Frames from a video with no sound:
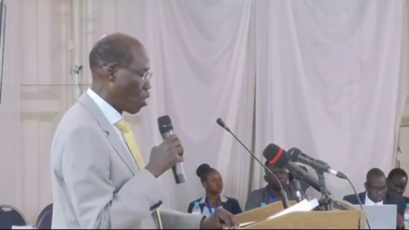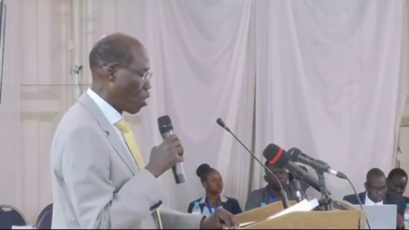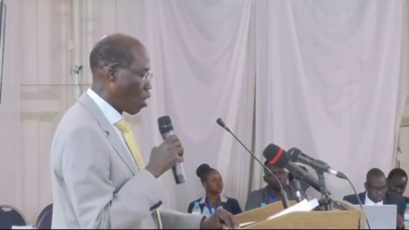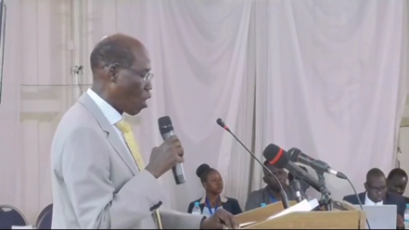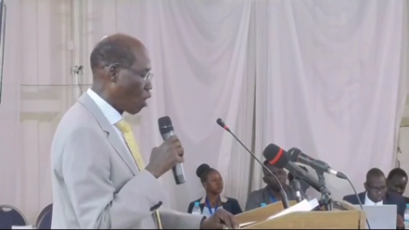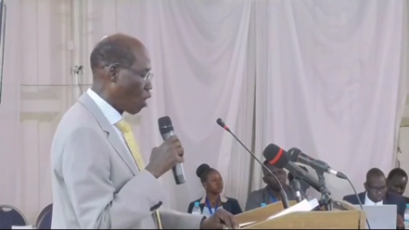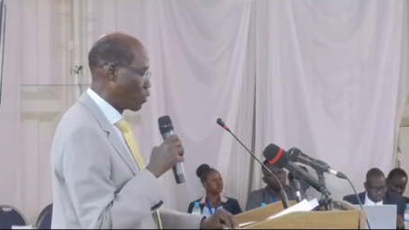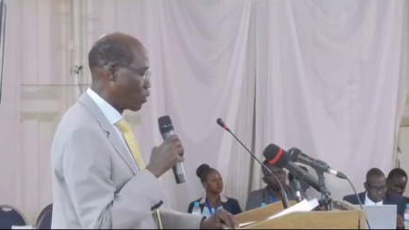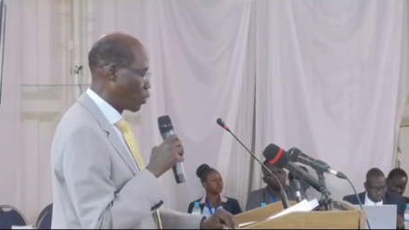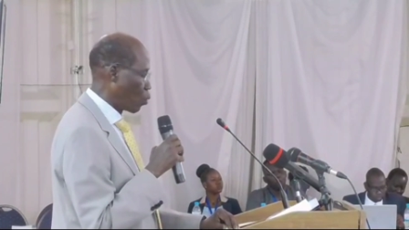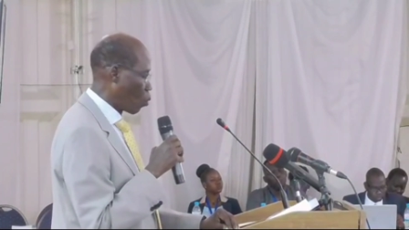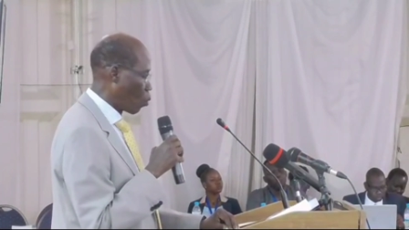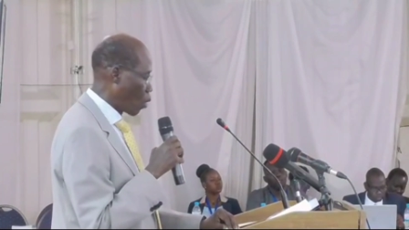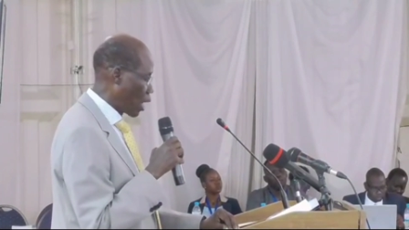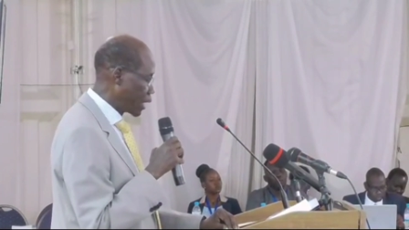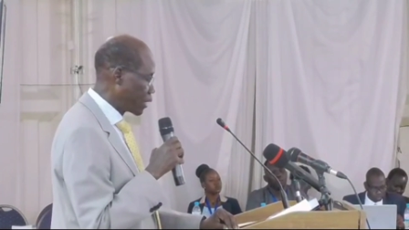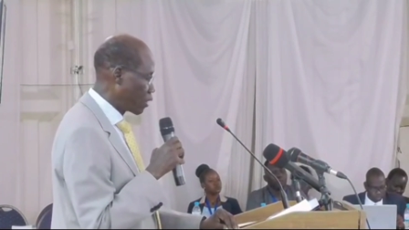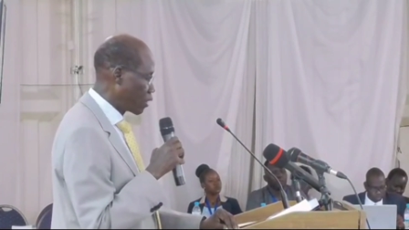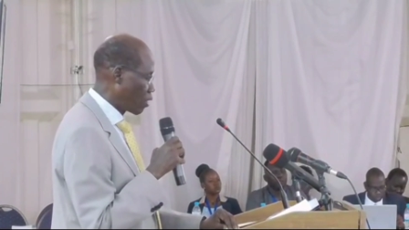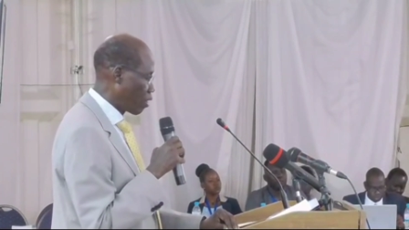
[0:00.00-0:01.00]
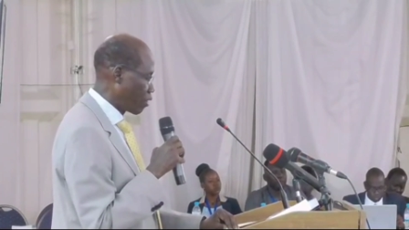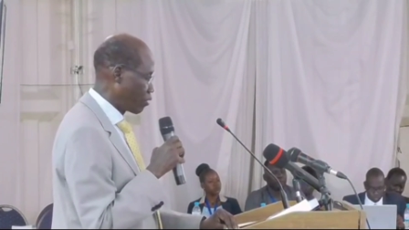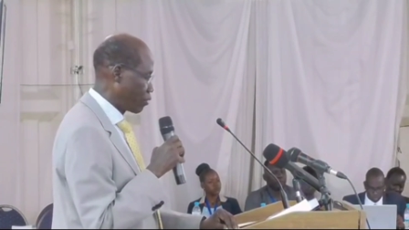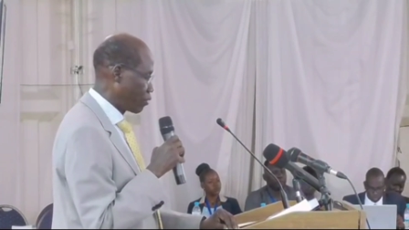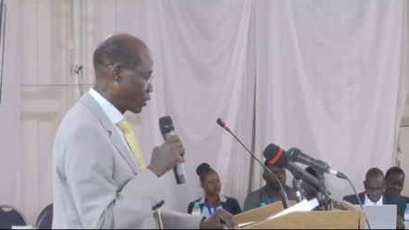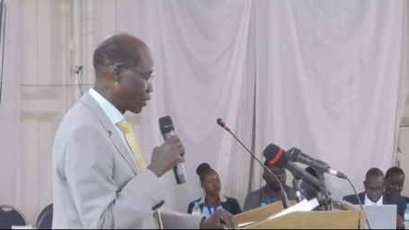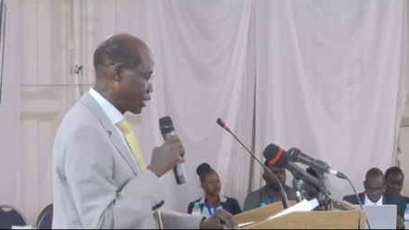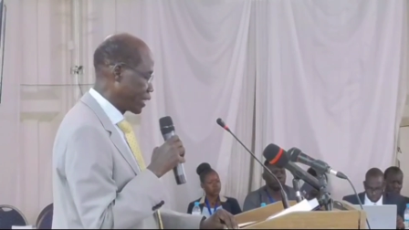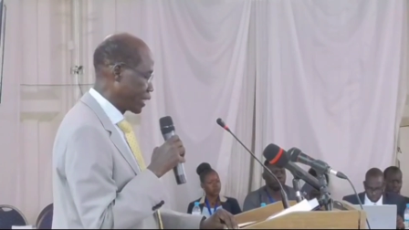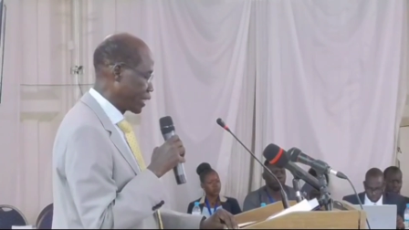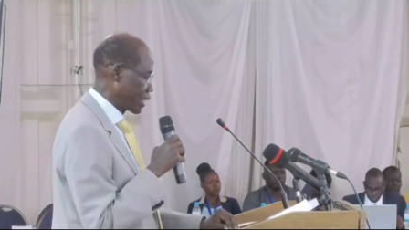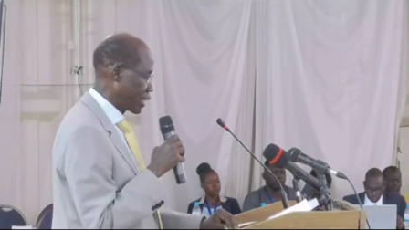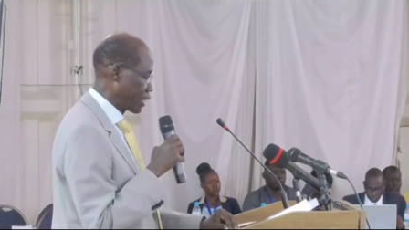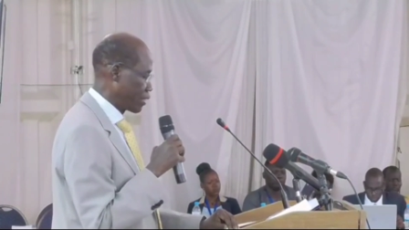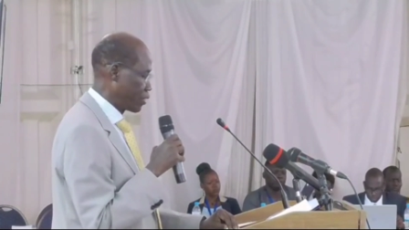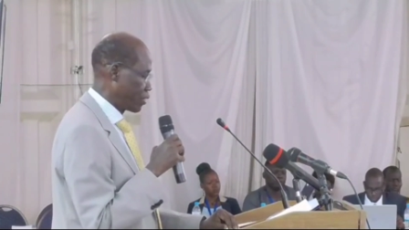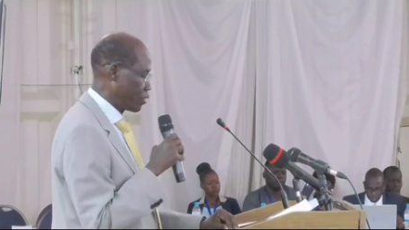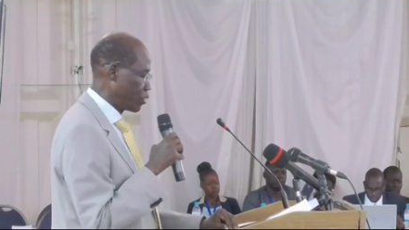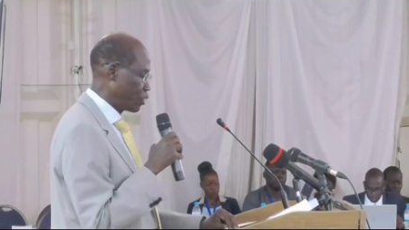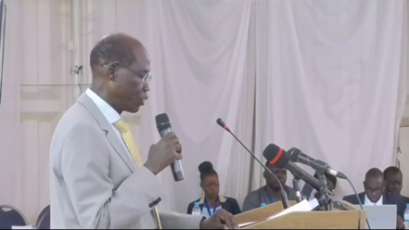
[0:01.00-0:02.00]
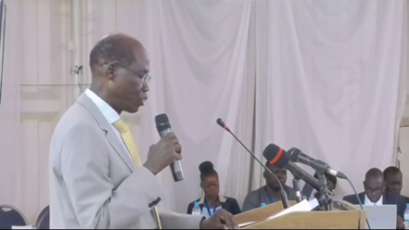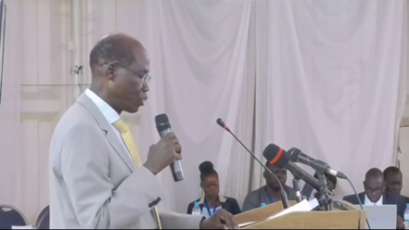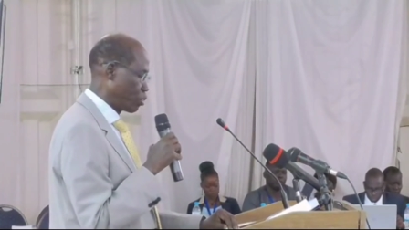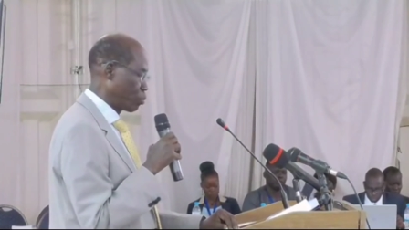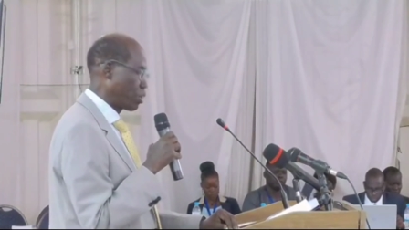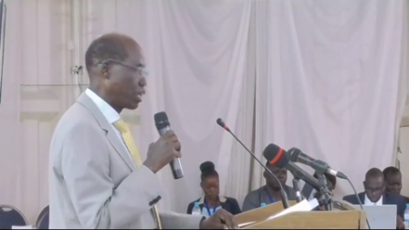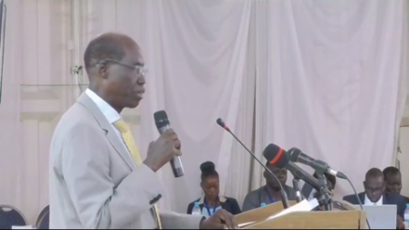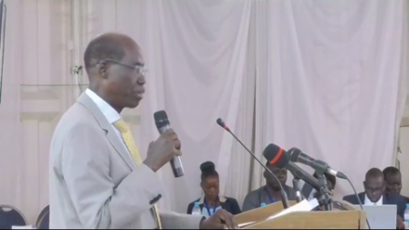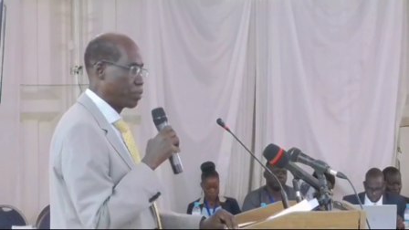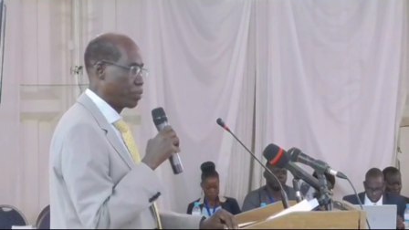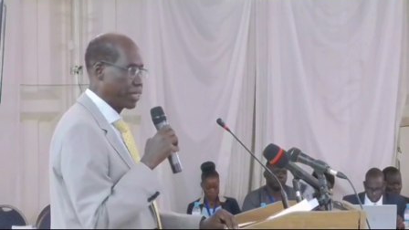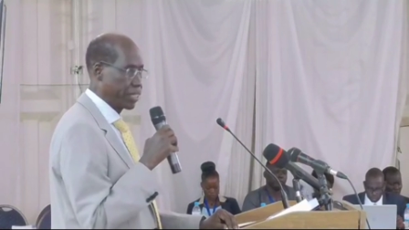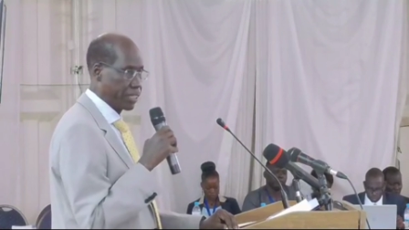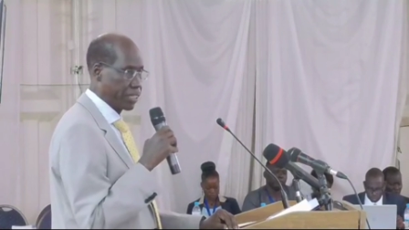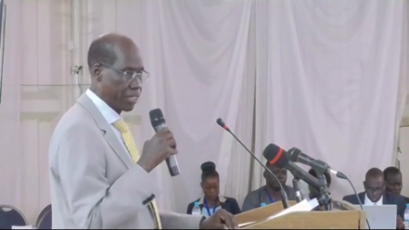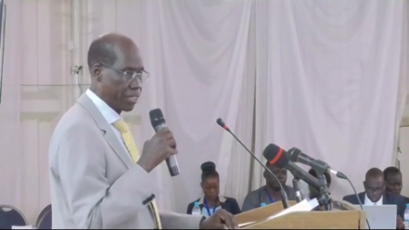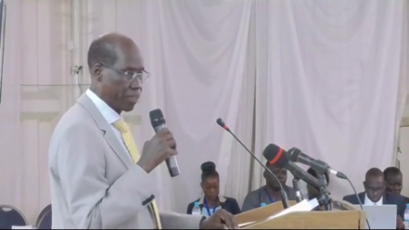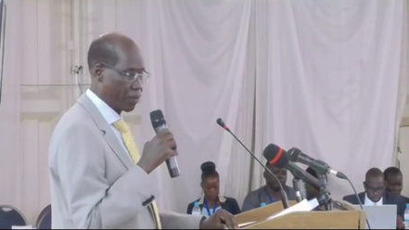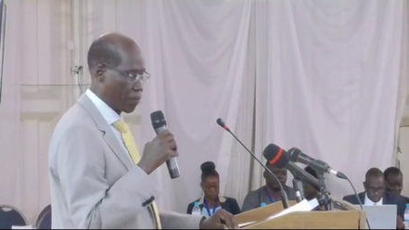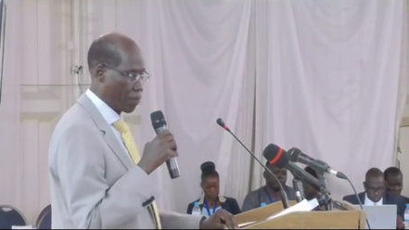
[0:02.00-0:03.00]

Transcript: of a one-off critical decision by a manager,